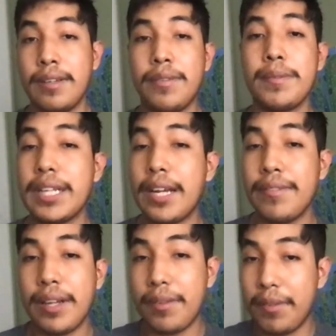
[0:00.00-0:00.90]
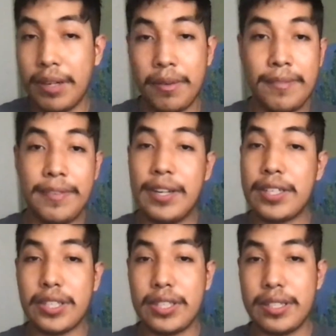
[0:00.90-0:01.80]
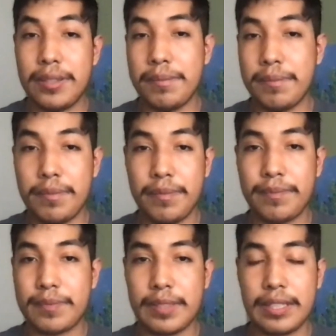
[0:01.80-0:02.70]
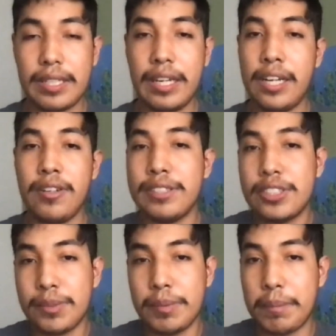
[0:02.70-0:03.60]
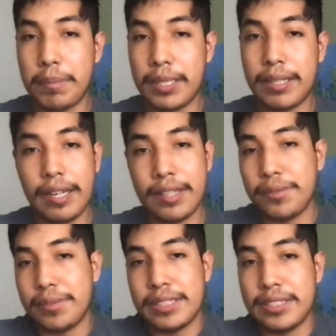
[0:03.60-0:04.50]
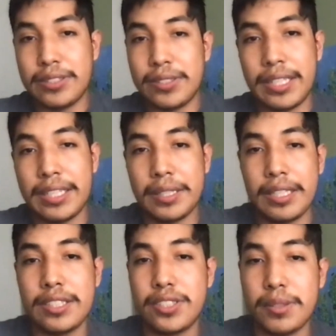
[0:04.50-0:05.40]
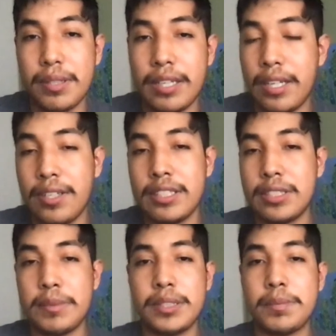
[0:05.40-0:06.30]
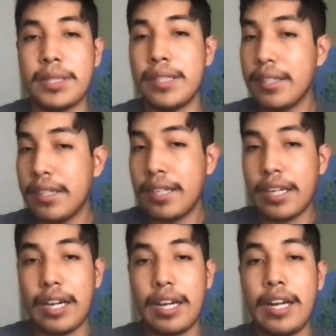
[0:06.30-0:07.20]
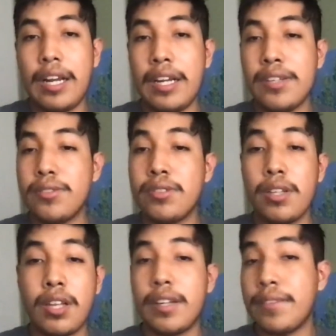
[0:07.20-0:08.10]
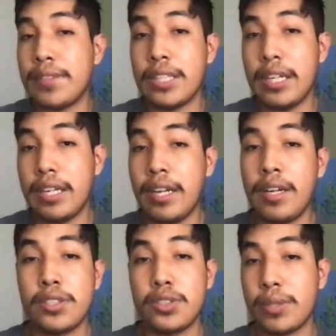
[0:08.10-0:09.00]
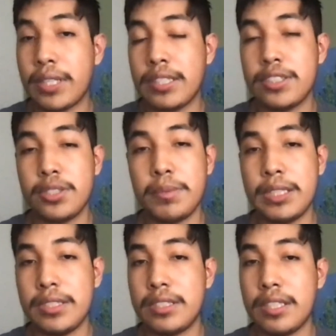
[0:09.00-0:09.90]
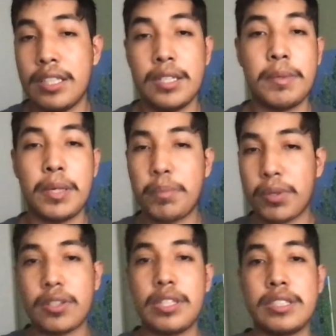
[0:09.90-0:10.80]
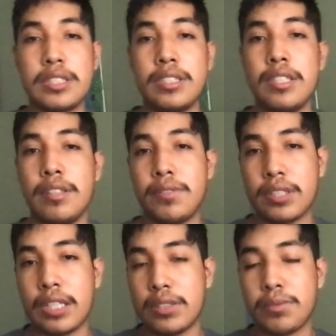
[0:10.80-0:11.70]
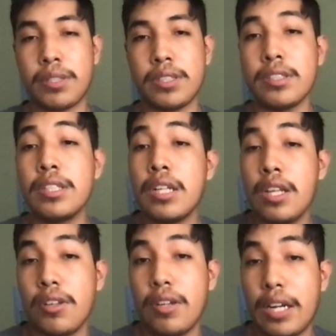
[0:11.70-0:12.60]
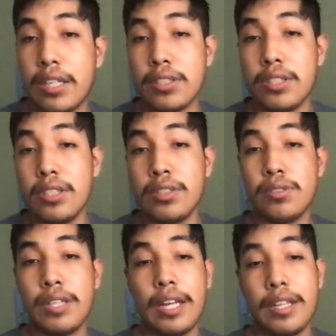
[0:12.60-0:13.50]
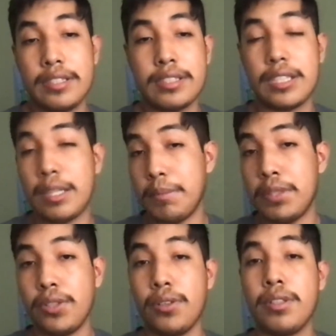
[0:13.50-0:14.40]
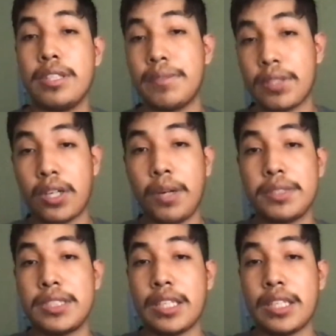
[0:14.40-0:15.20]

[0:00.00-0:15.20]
For me, I'm not a very good air instrument player. I don't really know any air instruments, but I know a lot of string instruments, a little bit of percussion. If you guys want to learn how to do that, just let me know. Leave in the comment